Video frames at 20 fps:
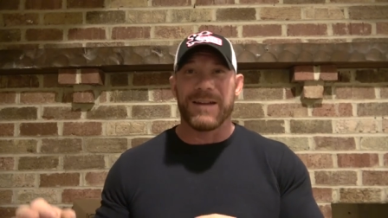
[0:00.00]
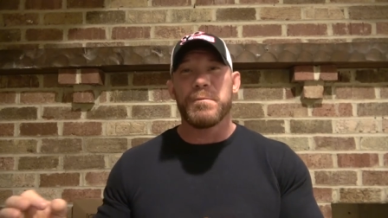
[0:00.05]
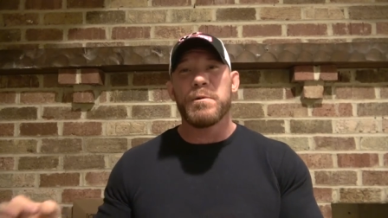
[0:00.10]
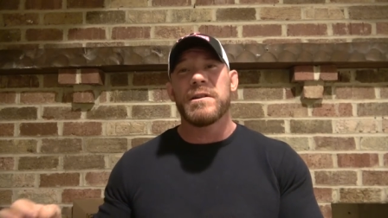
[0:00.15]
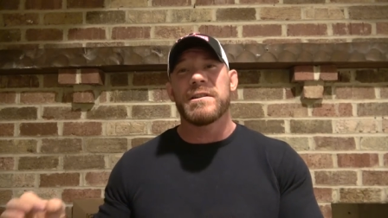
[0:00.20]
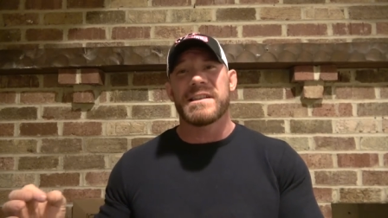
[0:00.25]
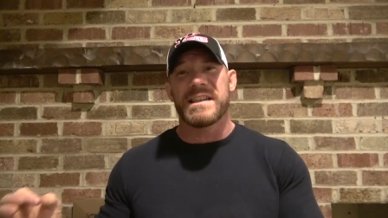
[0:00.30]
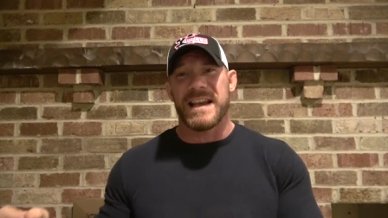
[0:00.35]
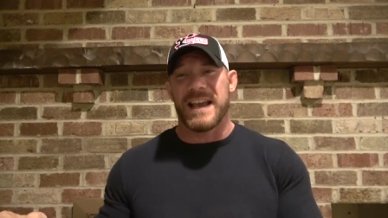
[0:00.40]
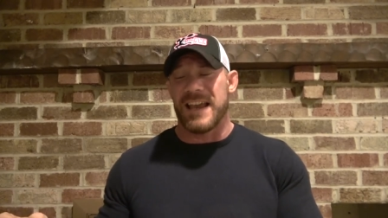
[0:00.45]
I
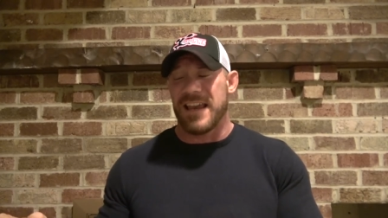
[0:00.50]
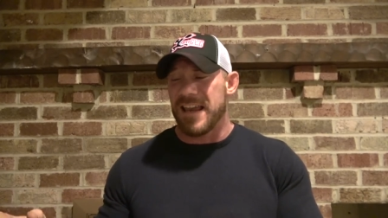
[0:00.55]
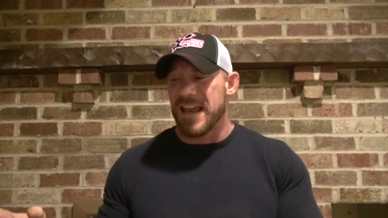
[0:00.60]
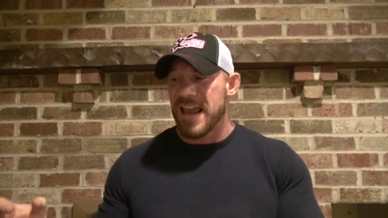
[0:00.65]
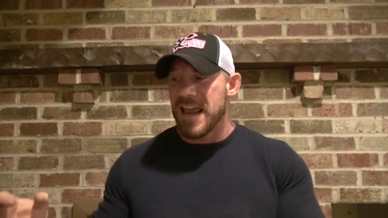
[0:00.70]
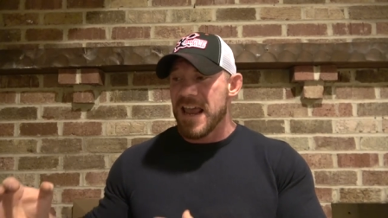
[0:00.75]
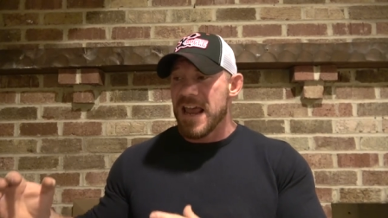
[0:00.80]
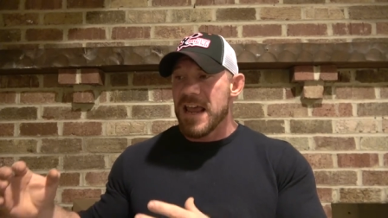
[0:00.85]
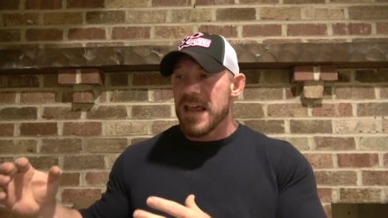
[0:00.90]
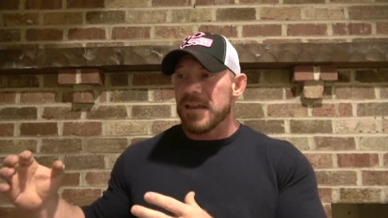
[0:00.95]
will say
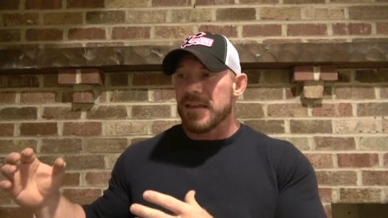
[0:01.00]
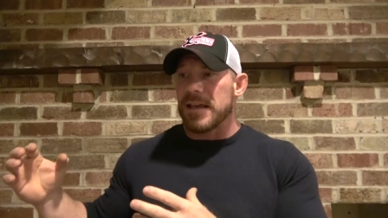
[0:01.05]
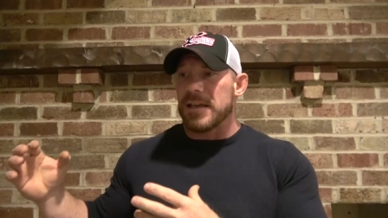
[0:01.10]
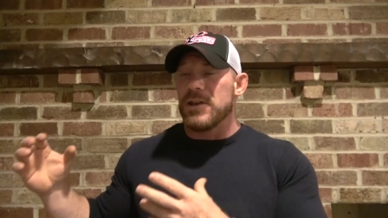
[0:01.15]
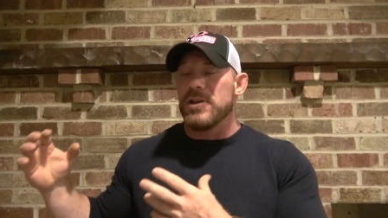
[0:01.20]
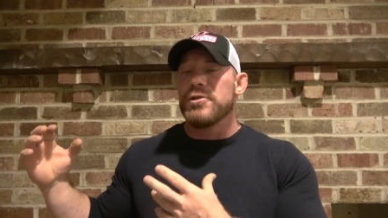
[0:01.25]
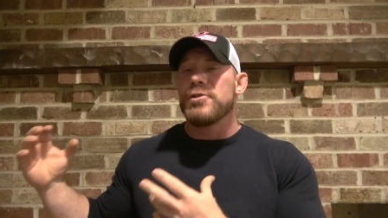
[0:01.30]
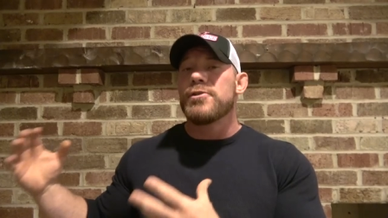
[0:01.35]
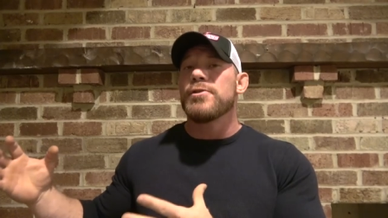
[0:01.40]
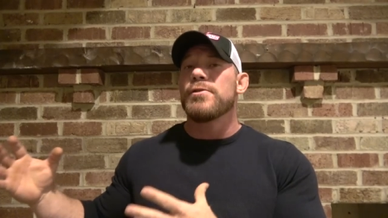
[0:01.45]
that
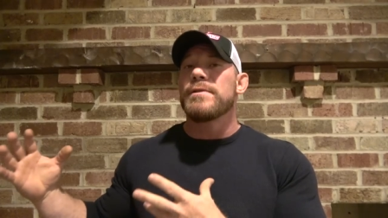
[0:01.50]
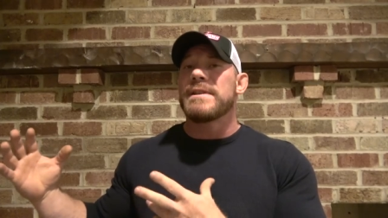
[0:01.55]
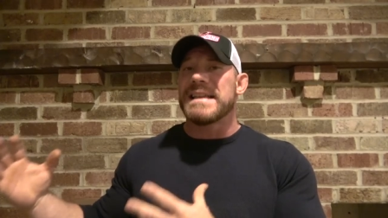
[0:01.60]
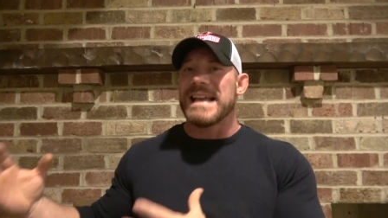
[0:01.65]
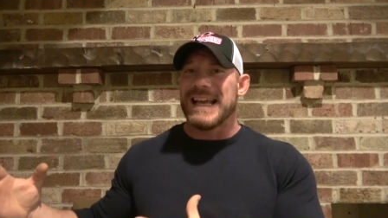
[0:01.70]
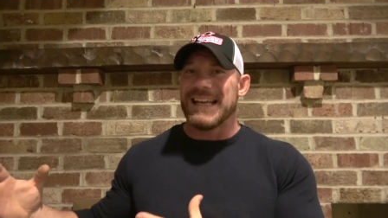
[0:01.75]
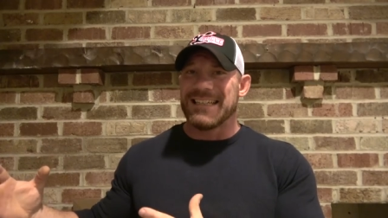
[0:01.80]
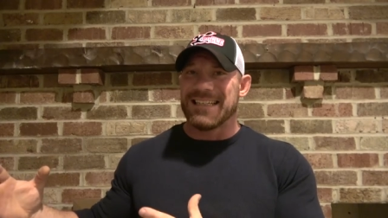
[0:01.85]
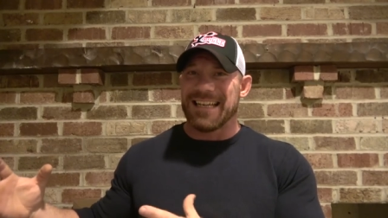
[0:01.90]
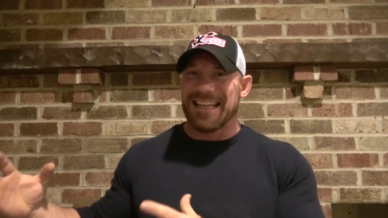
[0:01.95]
you do
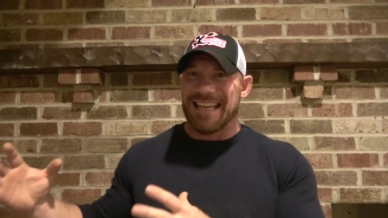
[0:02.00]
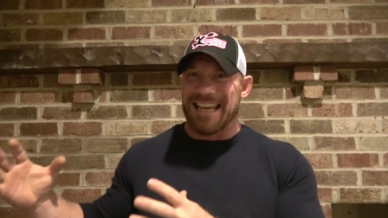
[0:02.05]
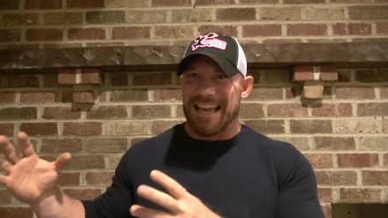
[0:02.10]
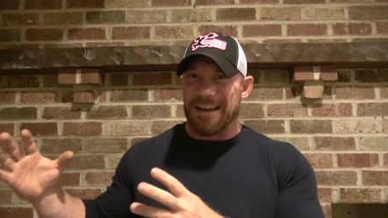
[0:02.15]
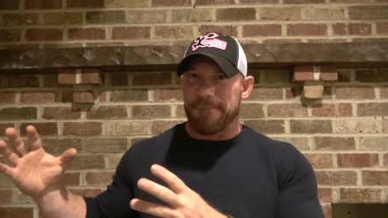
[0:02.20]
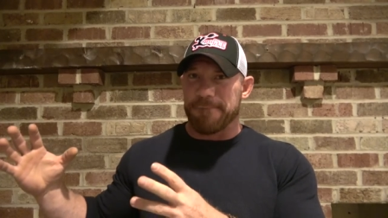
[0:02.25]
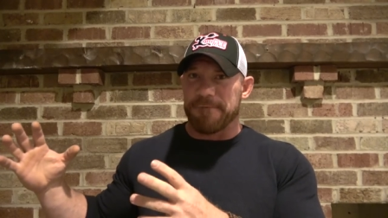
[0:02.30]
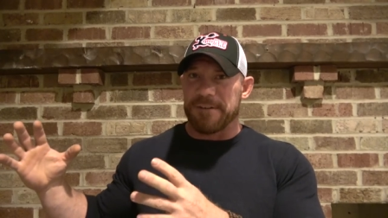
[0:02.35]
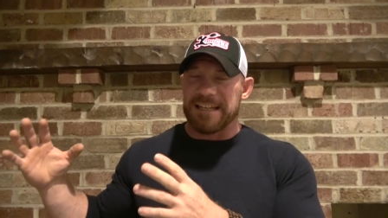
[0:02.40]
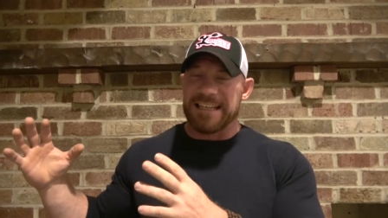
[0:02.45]
tend to
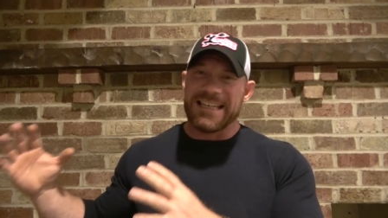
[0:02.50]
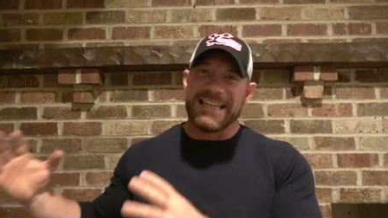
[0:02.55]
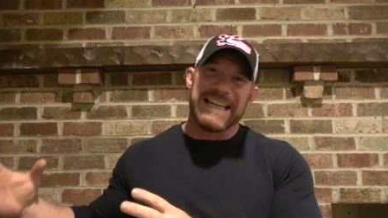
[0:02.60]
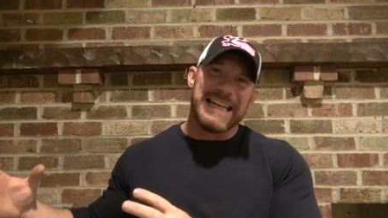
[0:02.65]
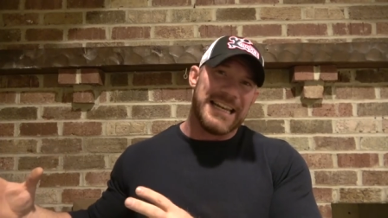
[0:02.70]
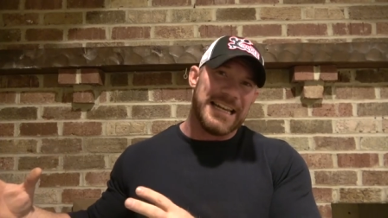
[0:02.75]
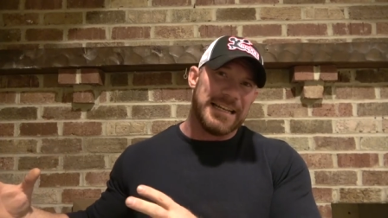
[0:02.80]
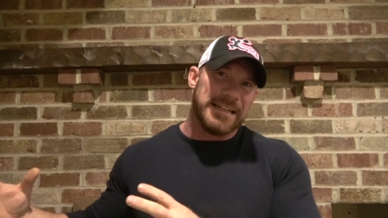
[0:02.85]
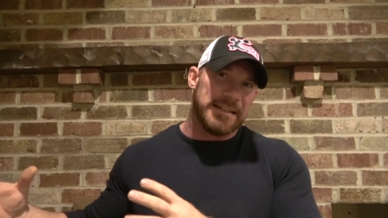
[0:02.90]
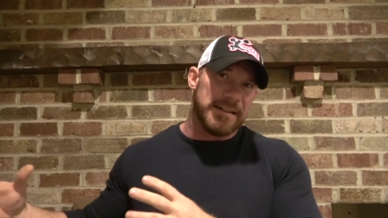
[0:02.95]
get
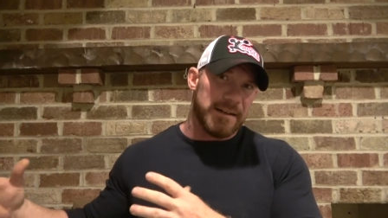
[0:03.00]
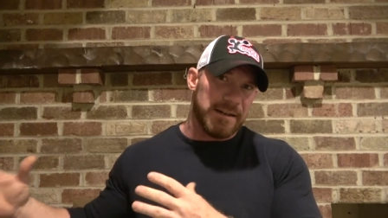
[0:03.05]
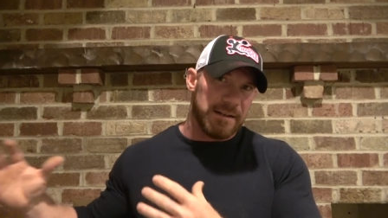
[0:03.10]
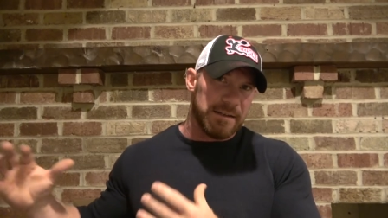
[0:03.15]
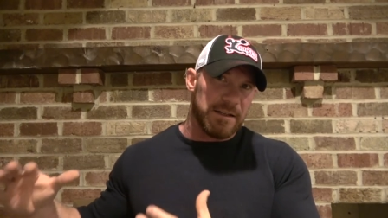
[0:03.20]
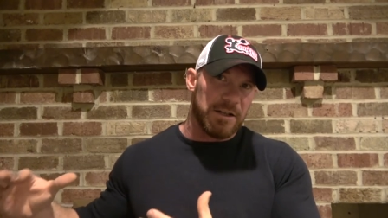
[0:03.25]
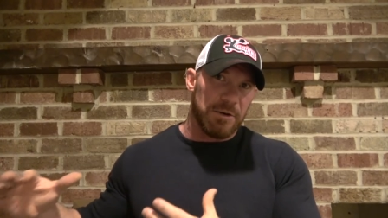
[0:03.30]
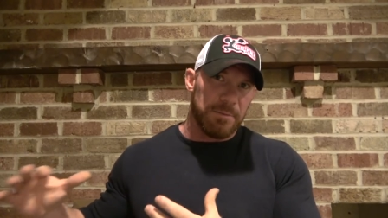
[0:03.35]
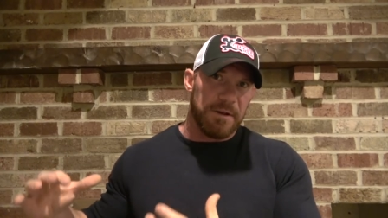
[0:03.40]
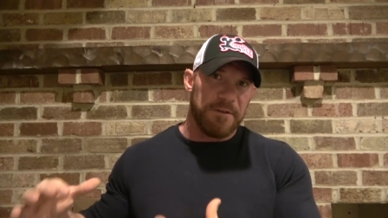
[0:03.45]
fatigued a
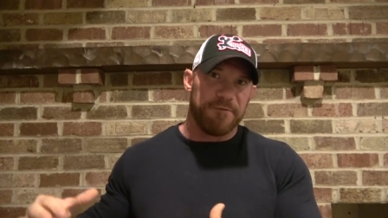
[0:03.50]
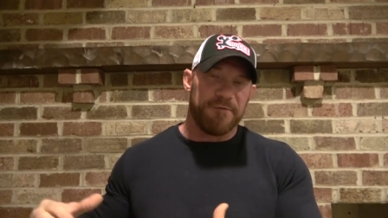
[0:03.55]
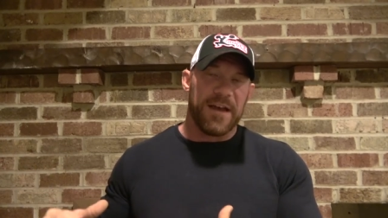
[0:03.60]
little bit